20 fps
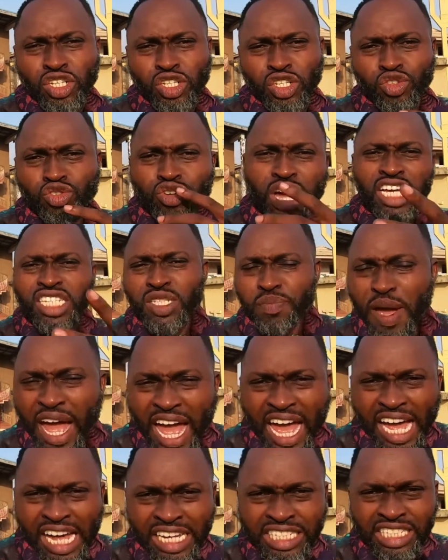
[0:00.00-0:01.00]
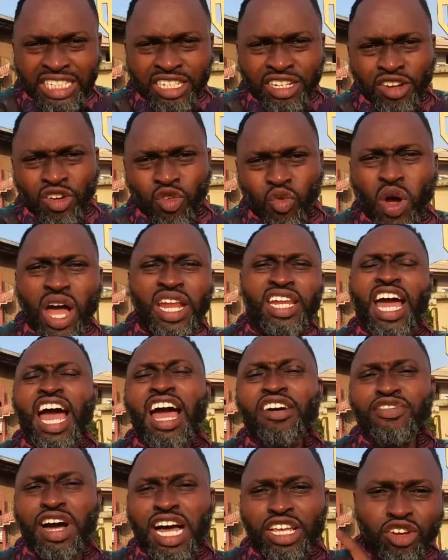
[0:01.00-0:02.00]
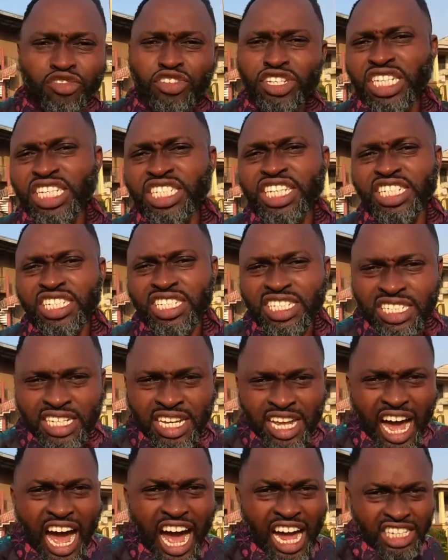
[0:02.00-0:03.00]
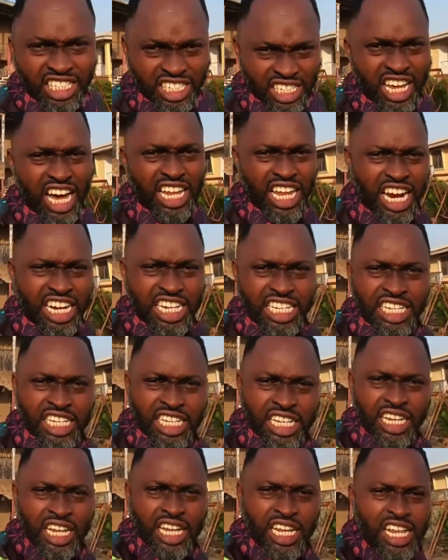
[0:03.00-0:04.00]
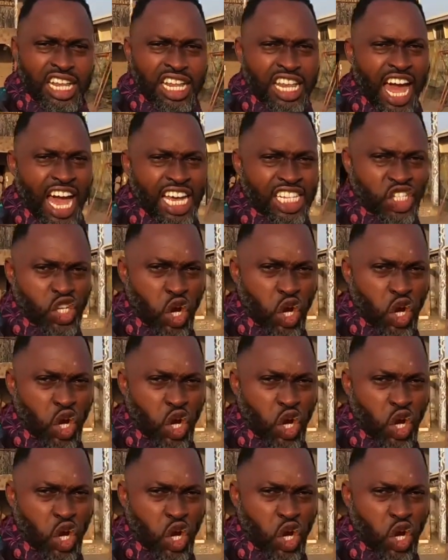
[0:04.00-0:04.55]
to expect whenever you visit this art gallery. Let's